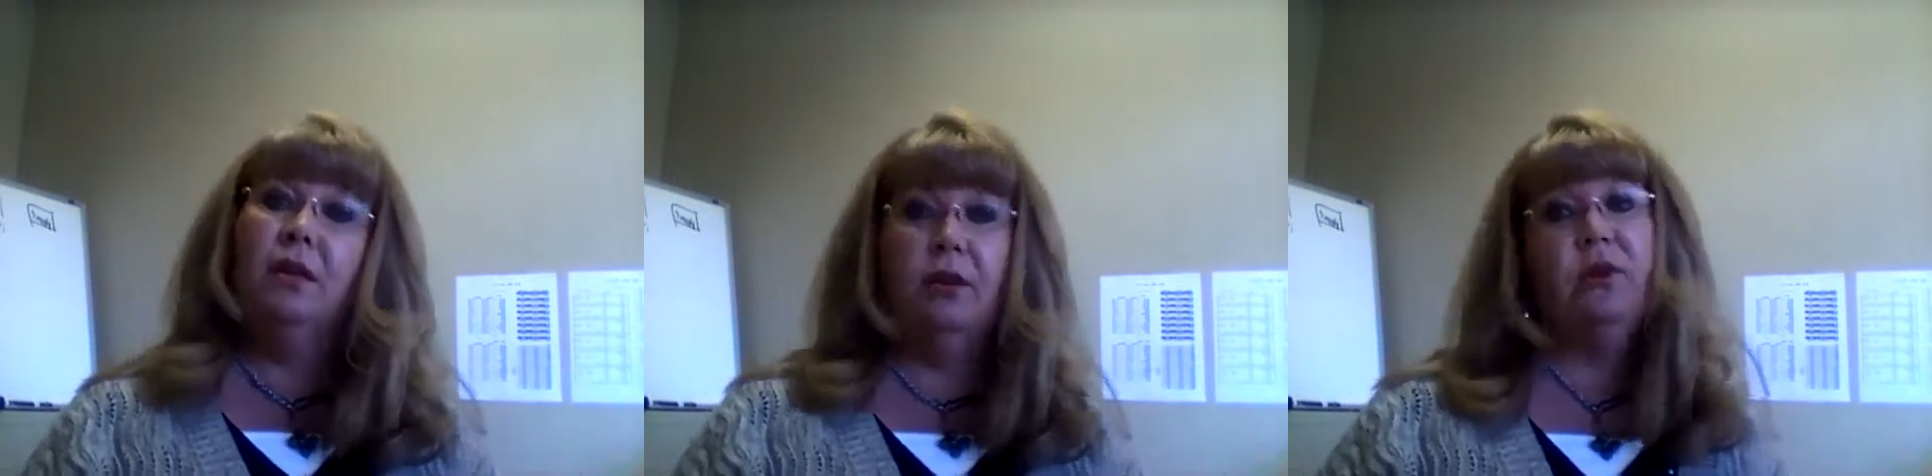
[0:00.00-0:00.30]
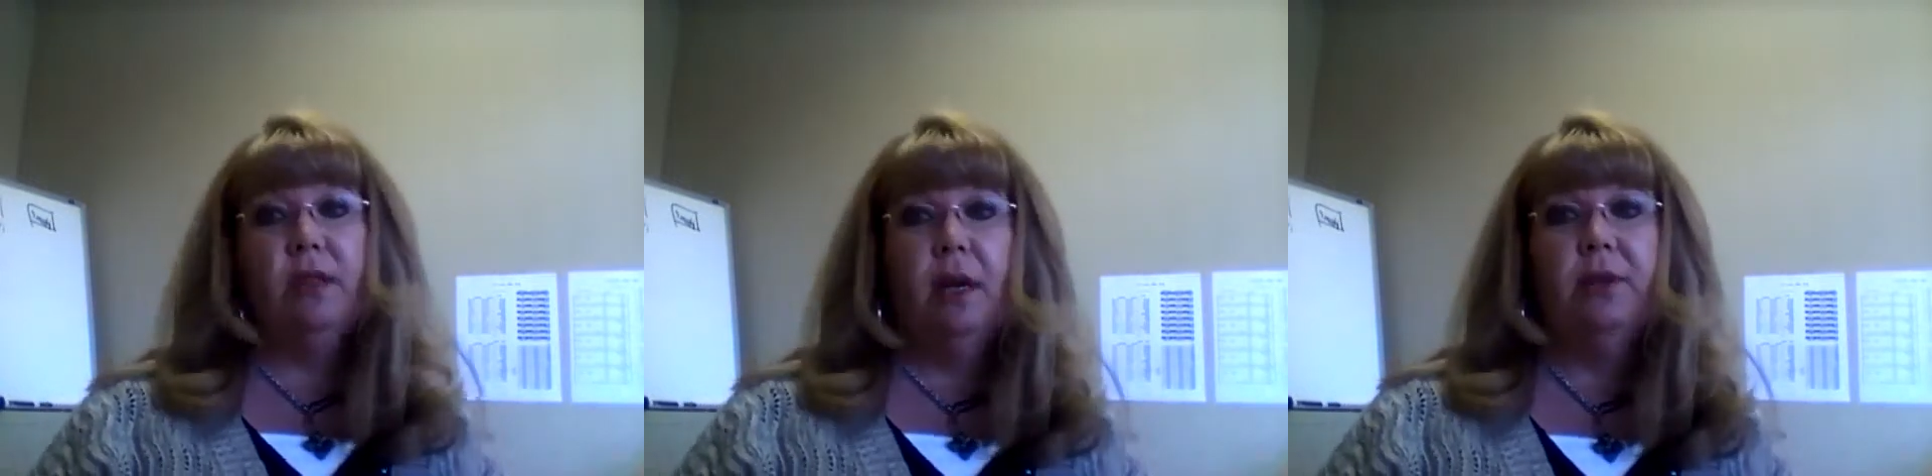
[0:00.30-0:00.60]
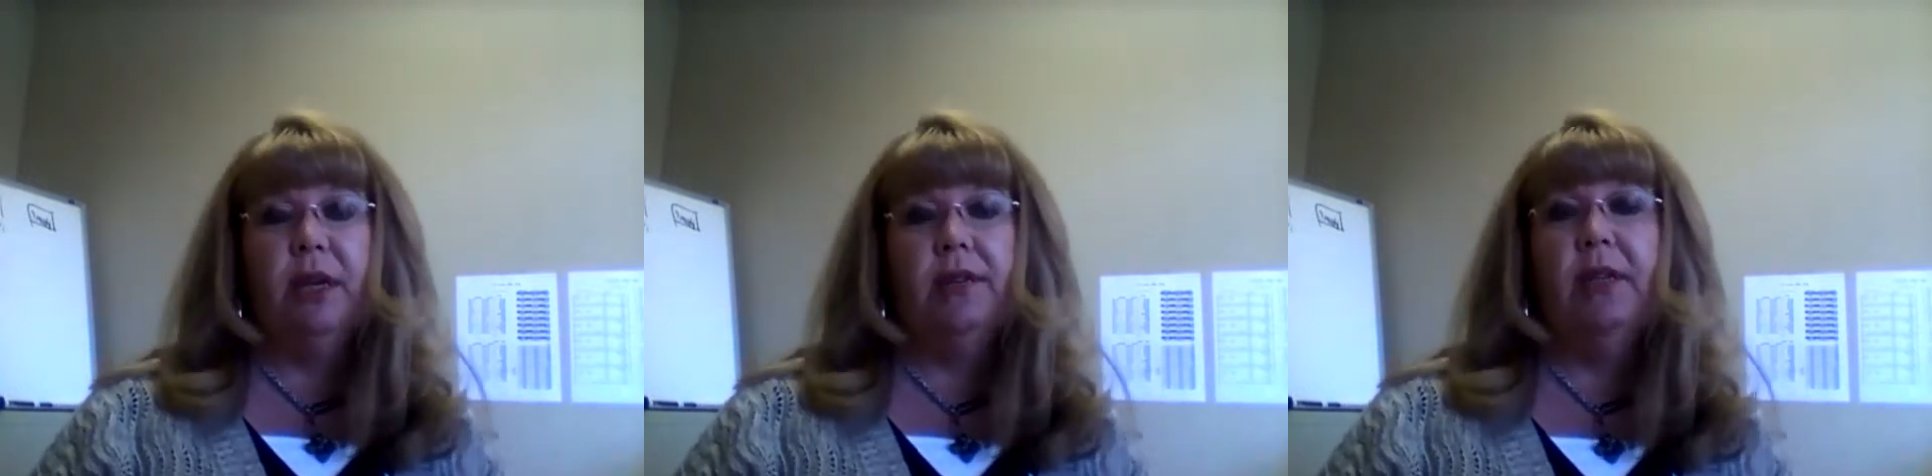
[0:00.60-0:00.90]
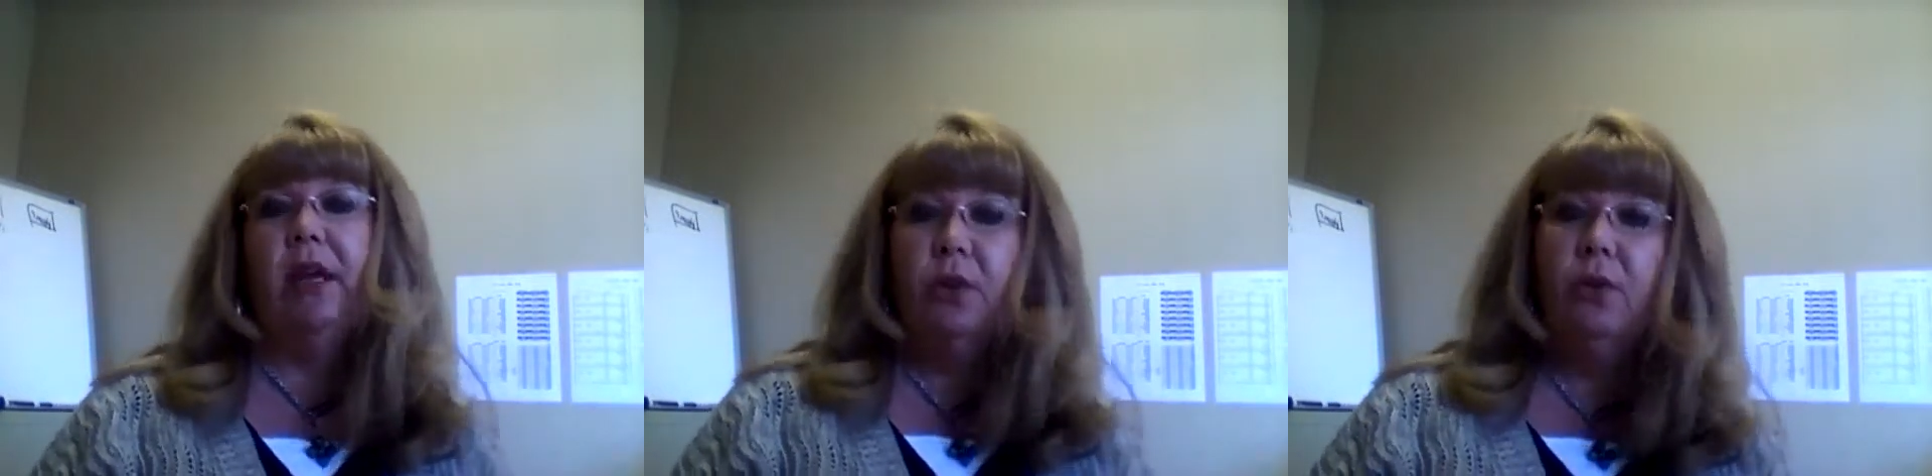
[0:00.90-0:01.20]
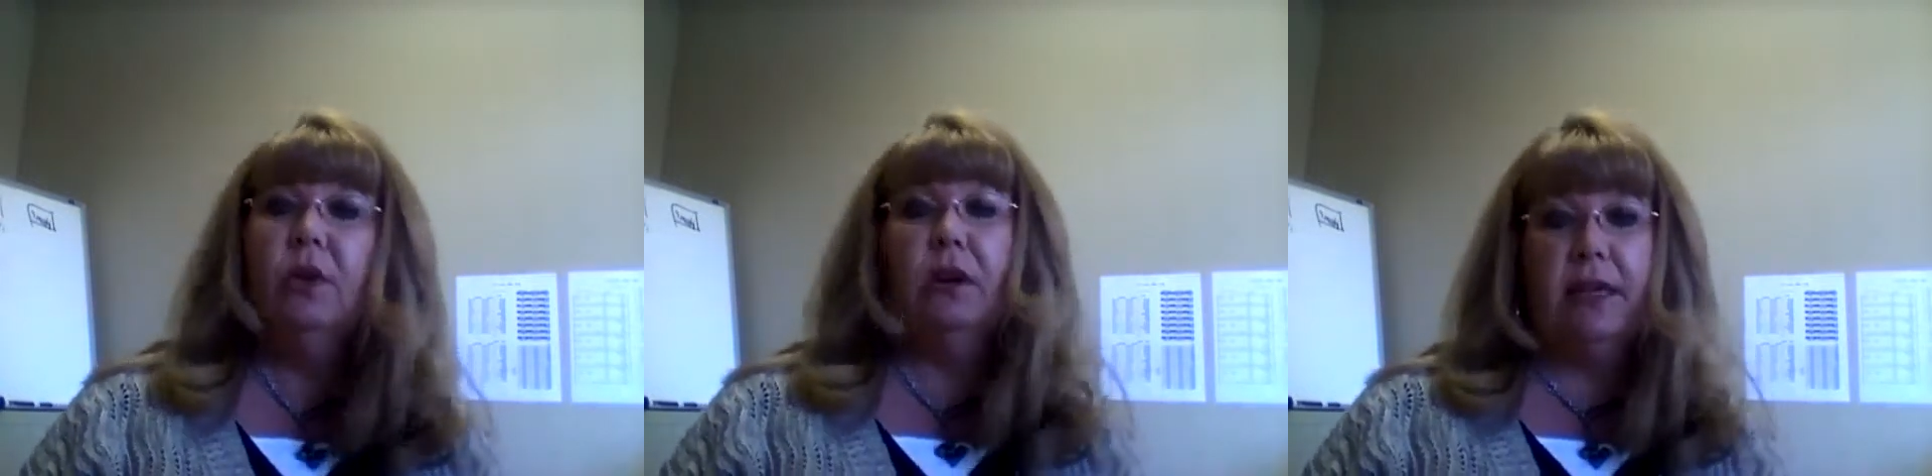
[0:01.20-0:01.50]
those subjects, and I
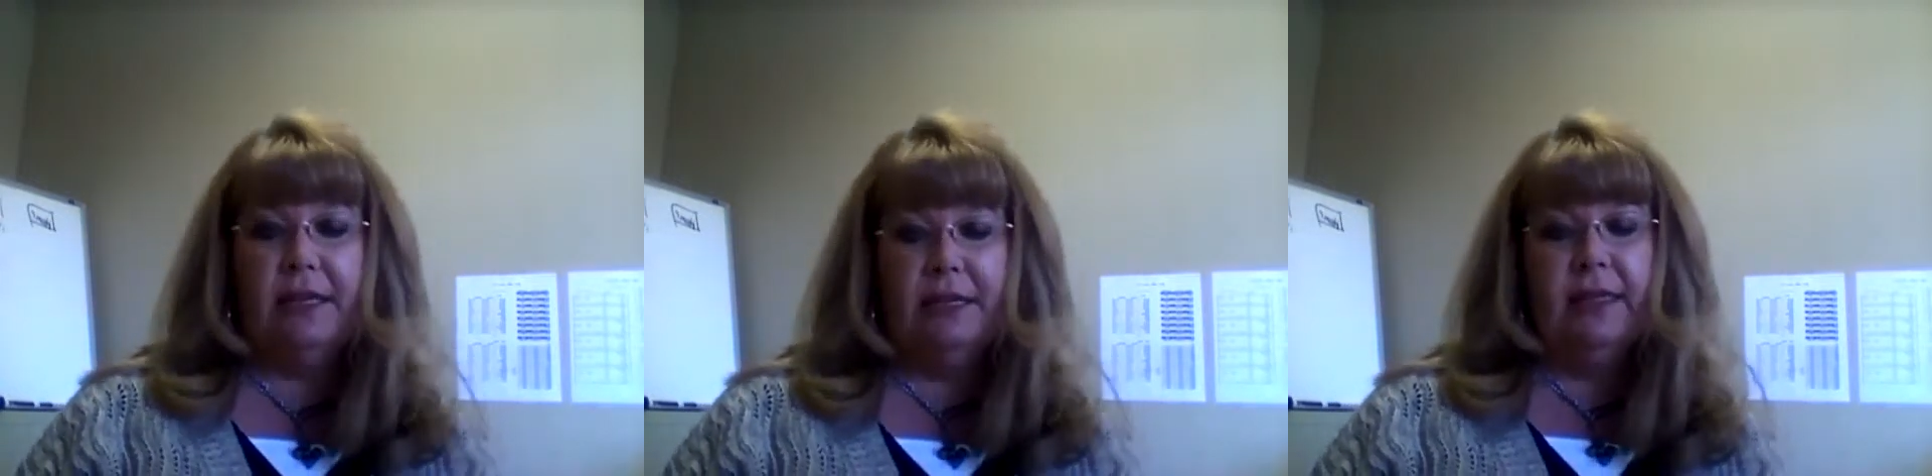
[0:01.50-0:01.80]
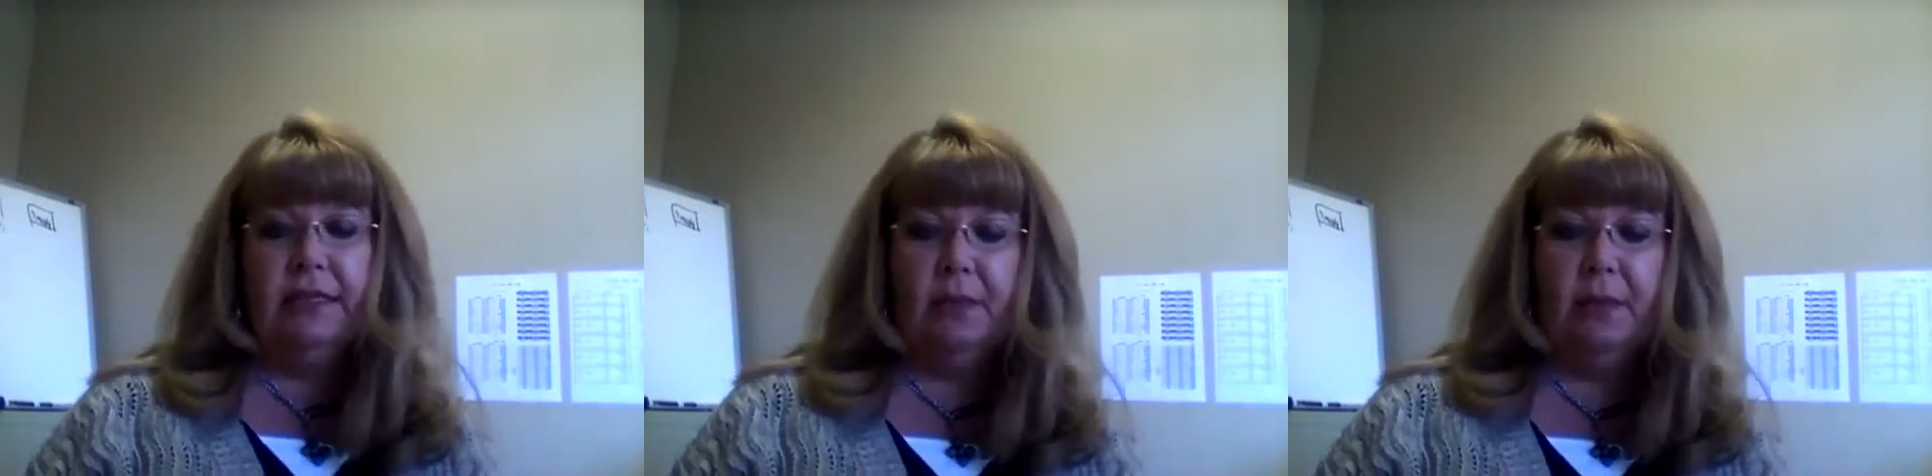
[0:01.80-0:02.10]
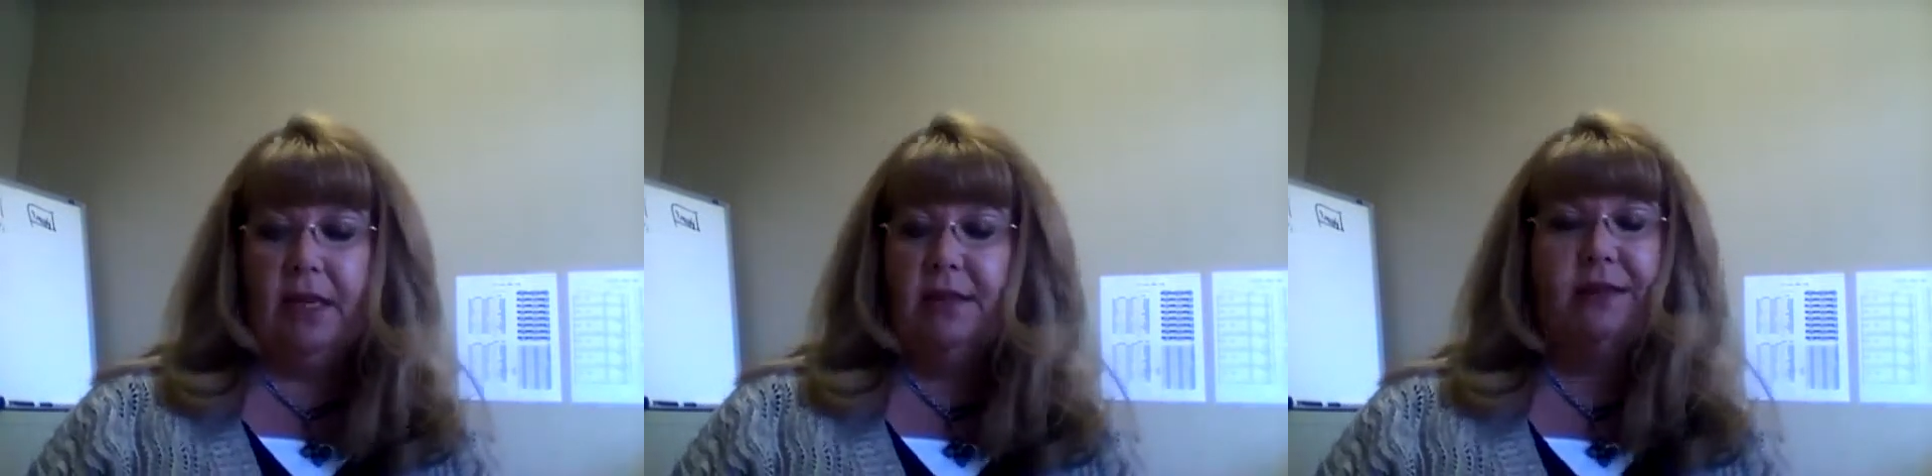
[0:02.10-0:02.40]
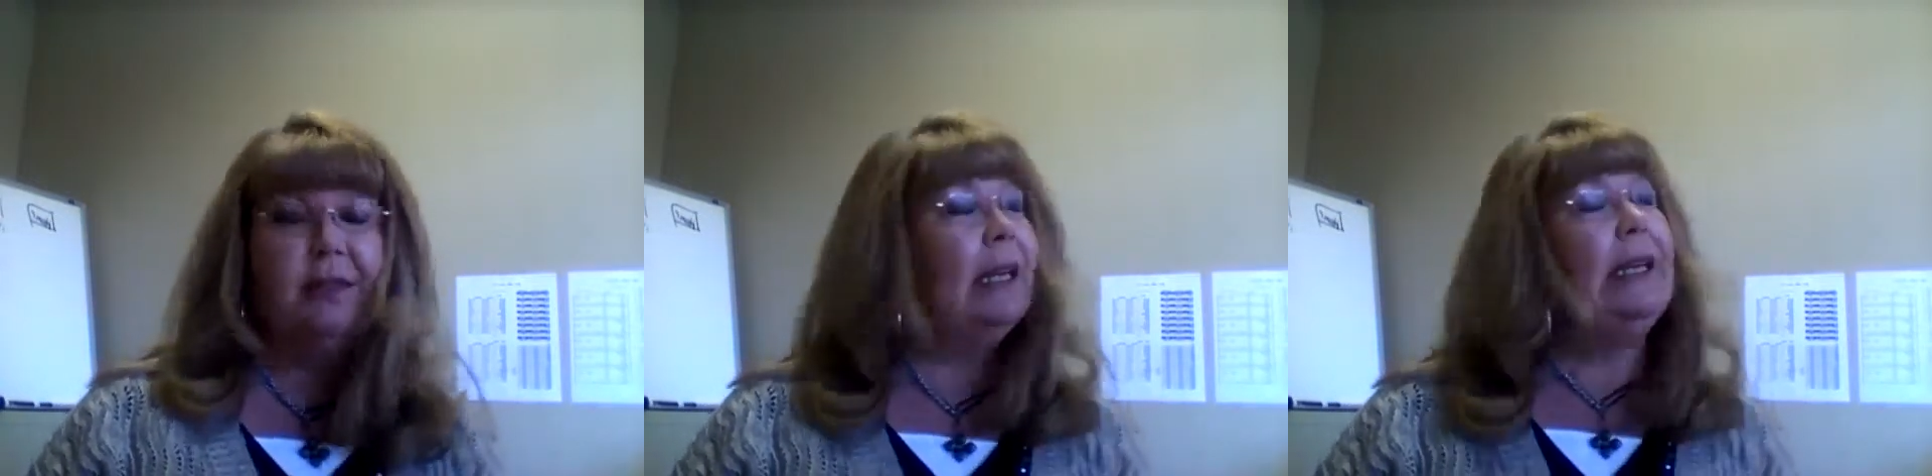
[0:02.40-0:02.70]
do it on a consistent basis.